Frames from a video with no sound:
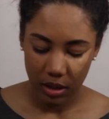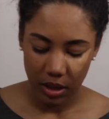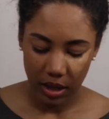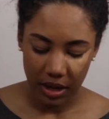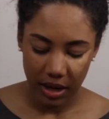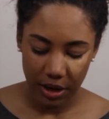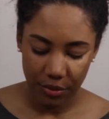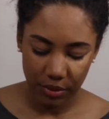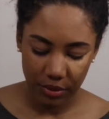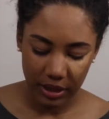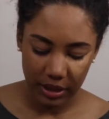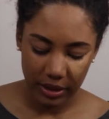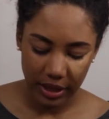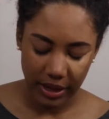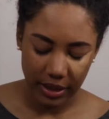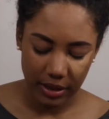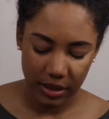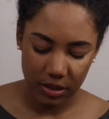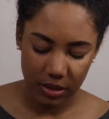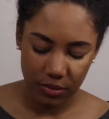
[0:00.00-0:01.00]
and I really
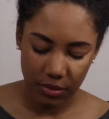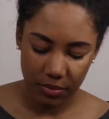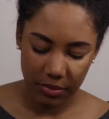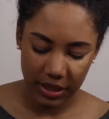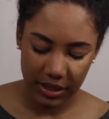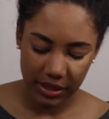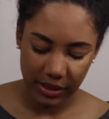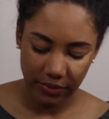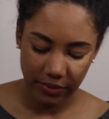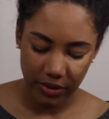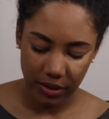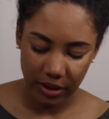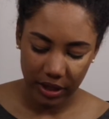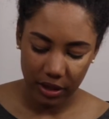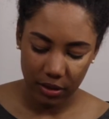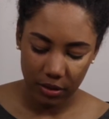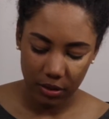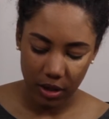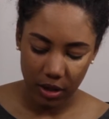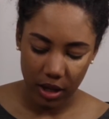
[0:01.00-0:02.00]
like this one because I feel like
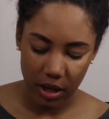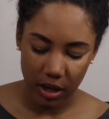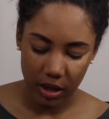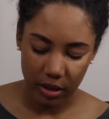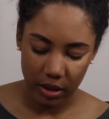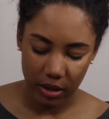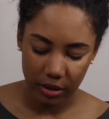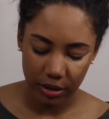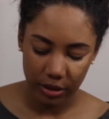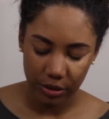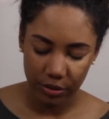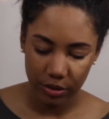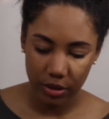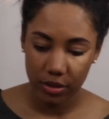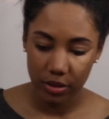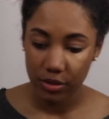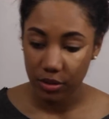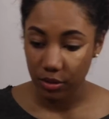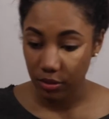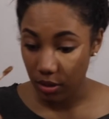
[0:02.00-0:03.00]
a little
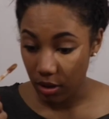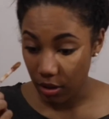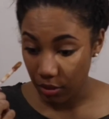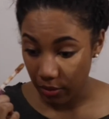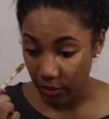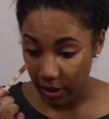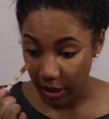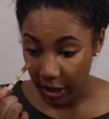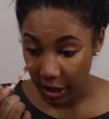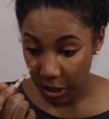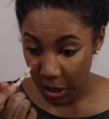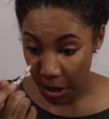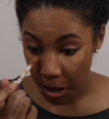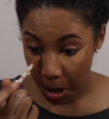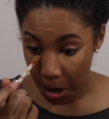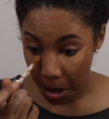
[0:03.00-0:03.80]
goes a long way.